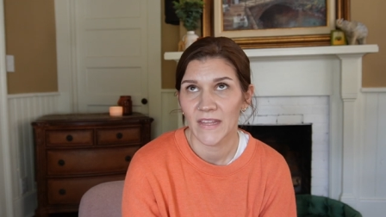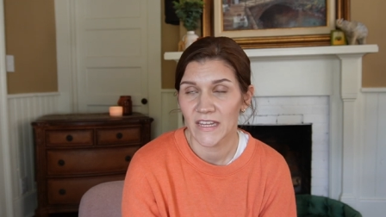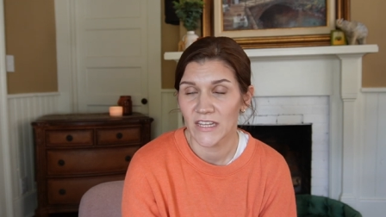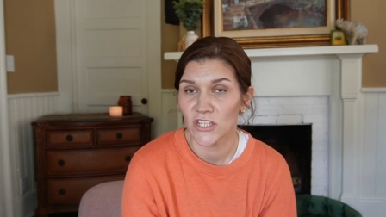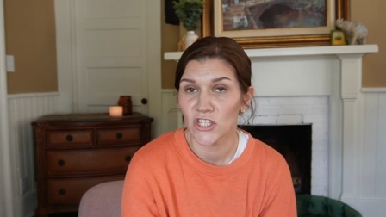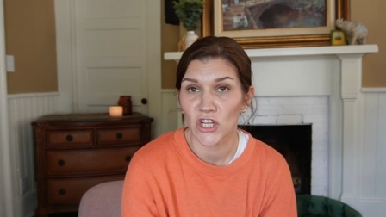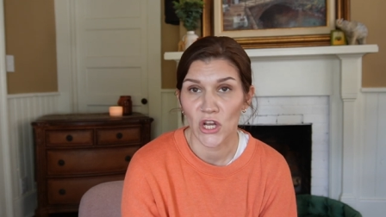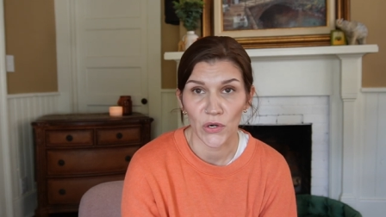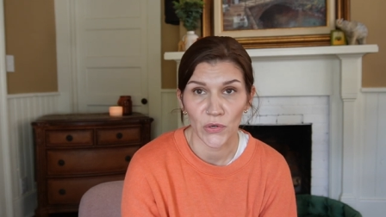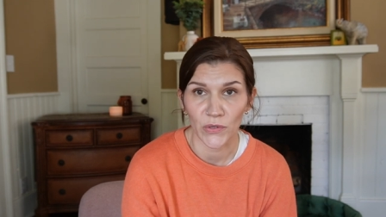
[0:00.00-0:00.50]

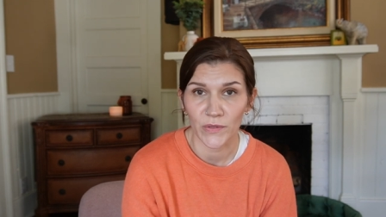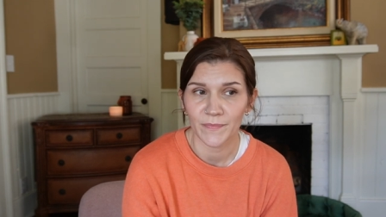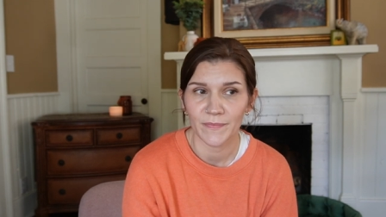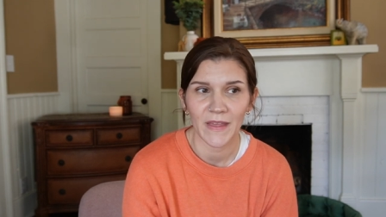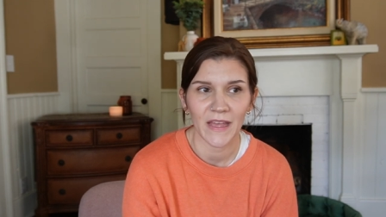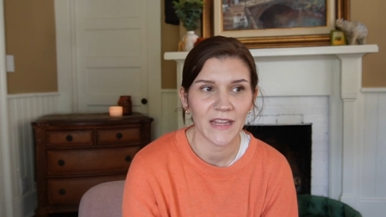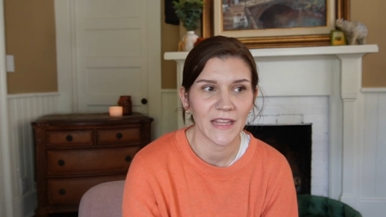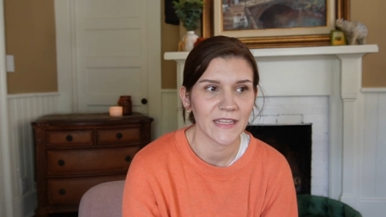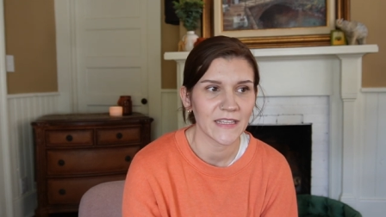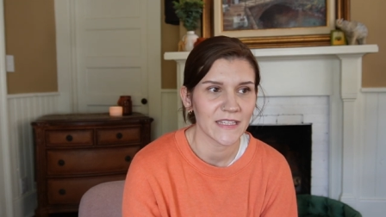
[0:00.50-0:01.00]
in general.
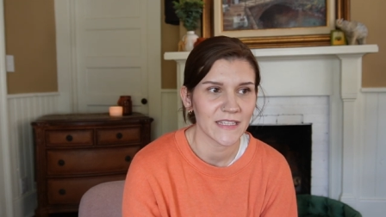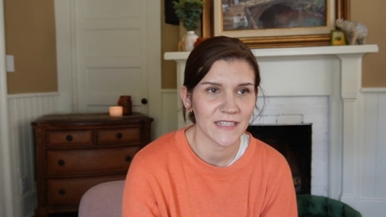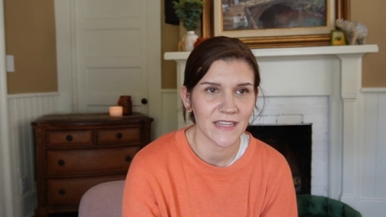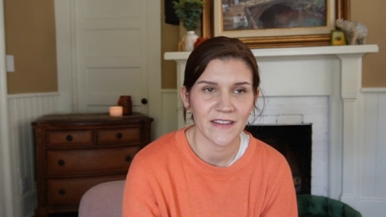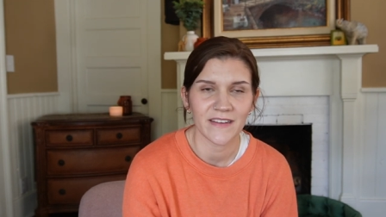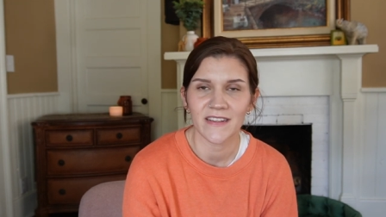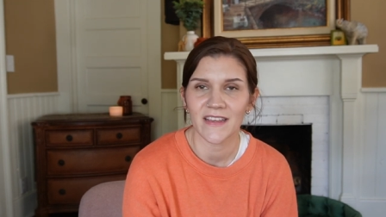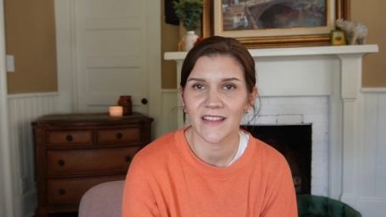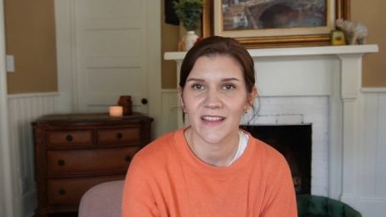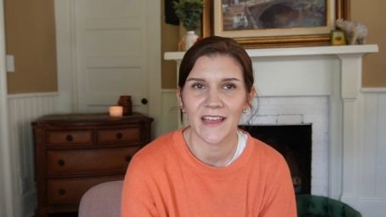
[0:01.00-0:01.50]
I like the
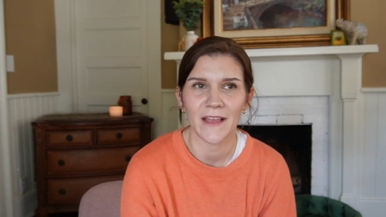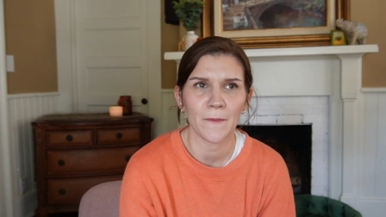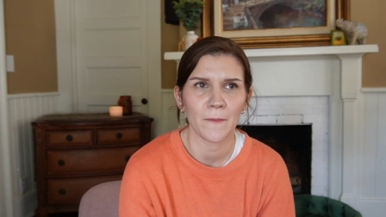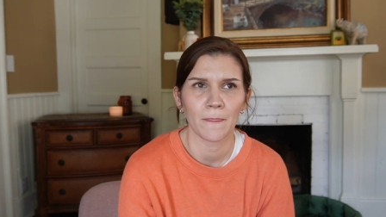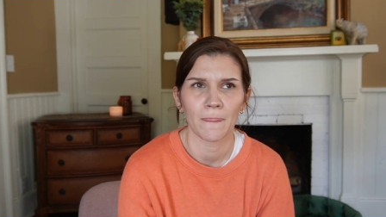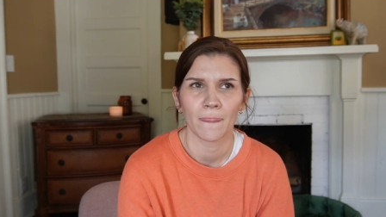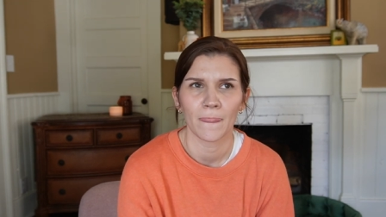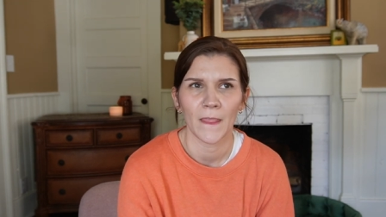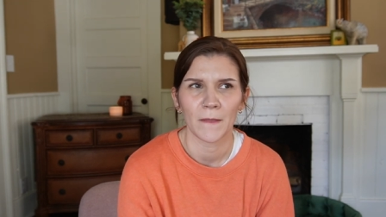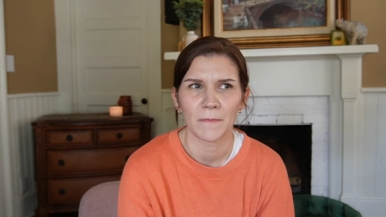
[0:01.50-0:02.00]
scent. I like,
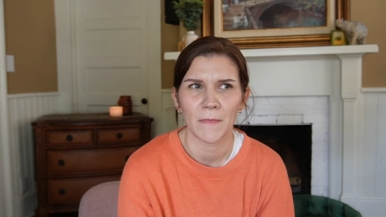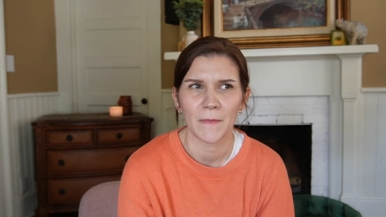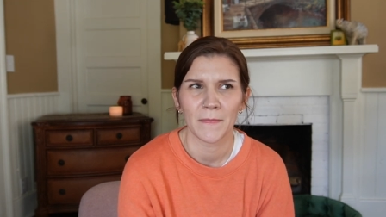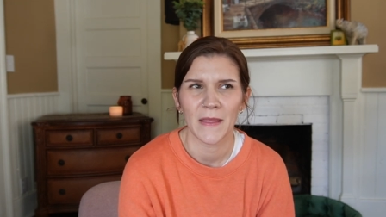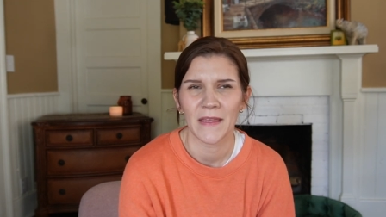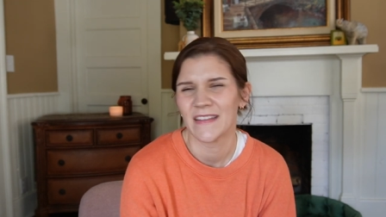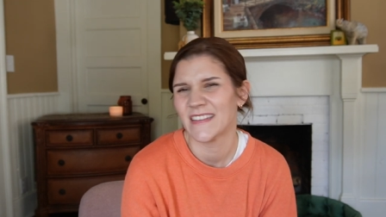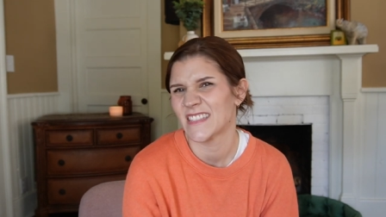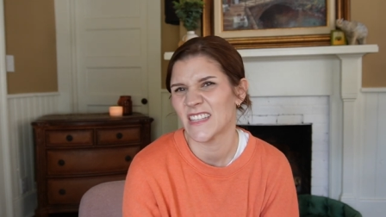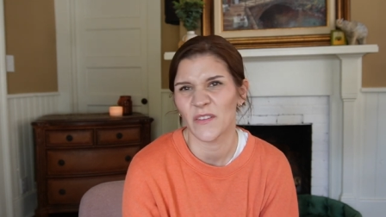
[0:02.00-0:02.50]

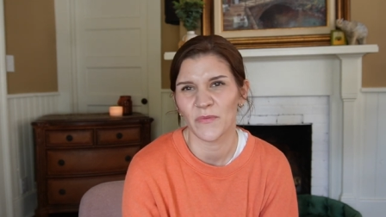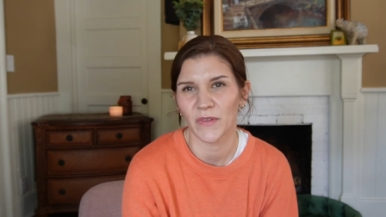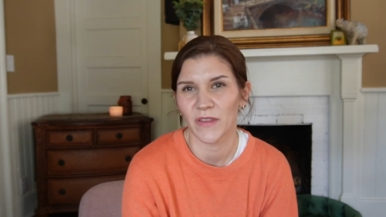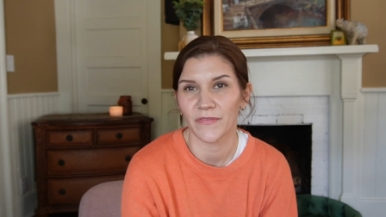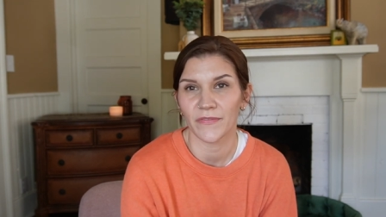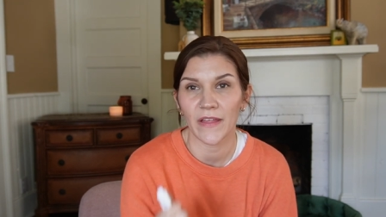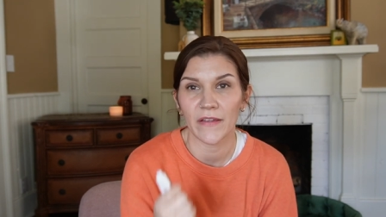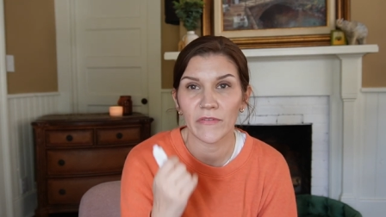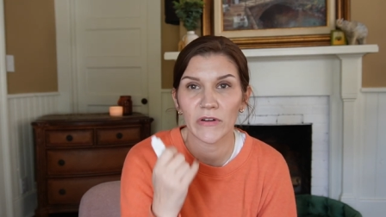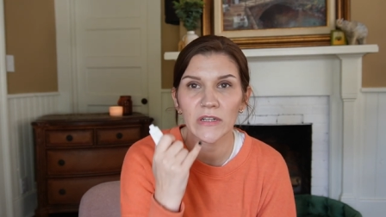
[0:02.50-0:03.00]
it's not really
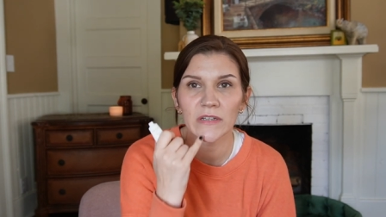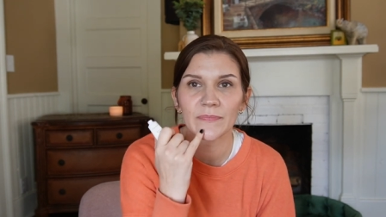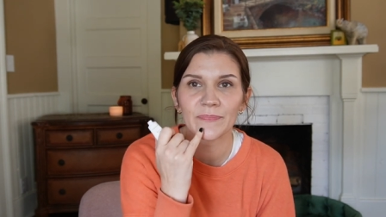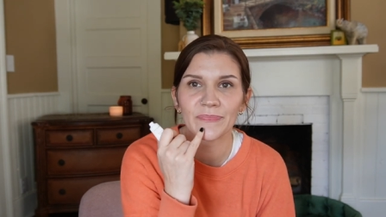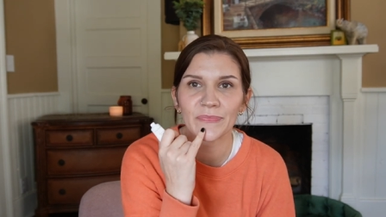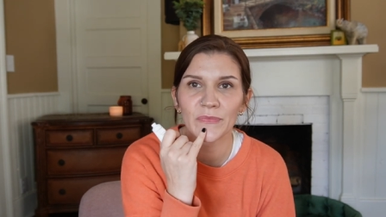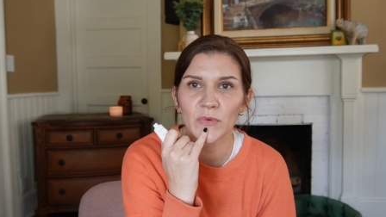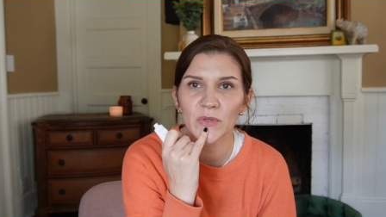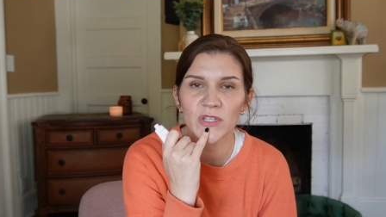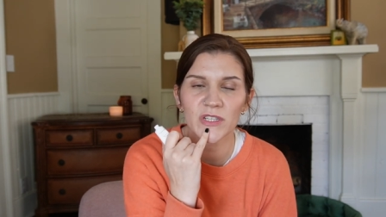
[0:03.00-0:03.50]
flavor,
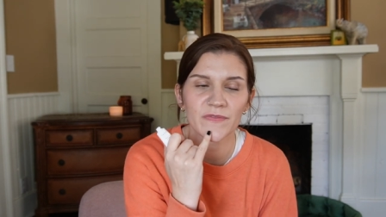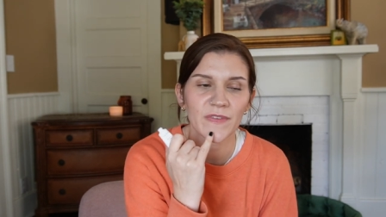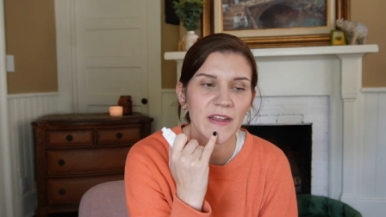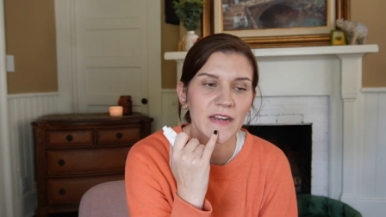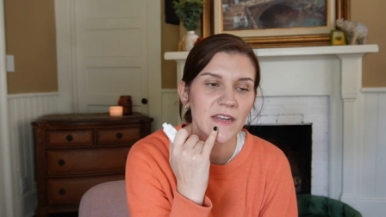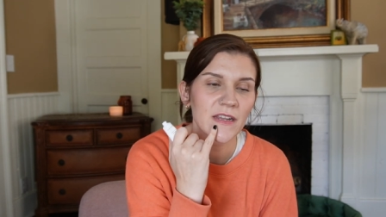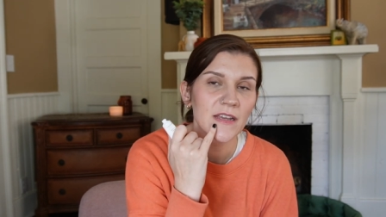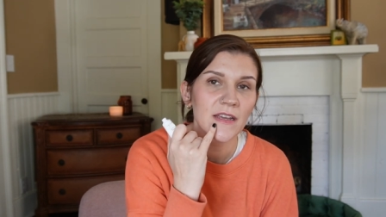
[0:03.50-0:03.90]
which is fine.